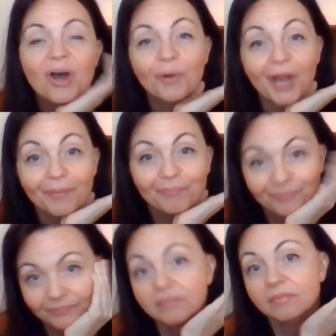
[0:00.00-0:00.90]
Okay.
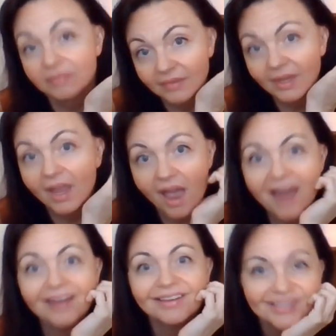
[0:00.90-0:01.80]

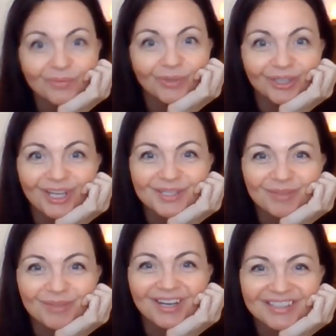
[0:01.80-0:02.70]
I can see where it lost
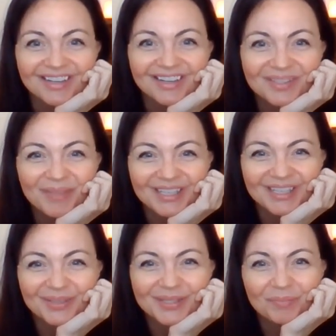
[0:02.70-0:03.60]
some context
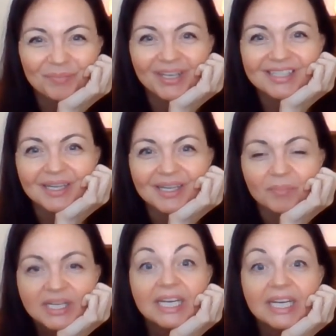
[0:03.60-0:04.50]
because it was spliced
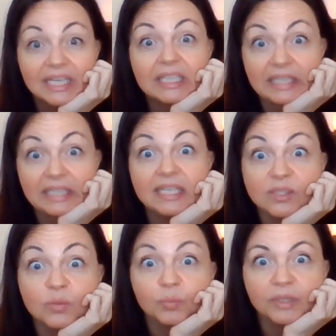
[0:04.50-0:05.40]
up it
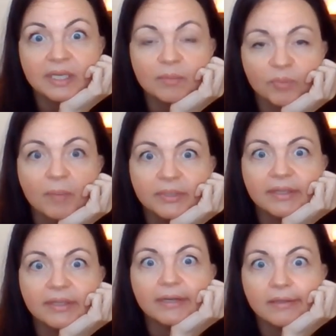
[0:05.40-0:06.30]
ends really abruptly,
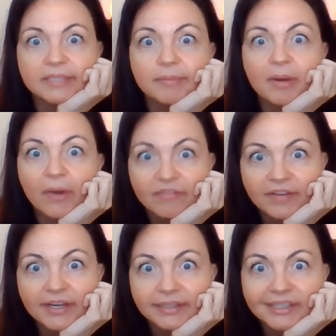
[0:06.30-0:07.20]
like I lost my
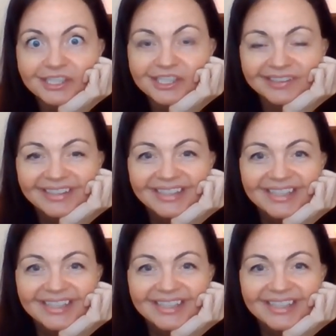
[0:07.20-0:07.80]
Wi-Fi connection.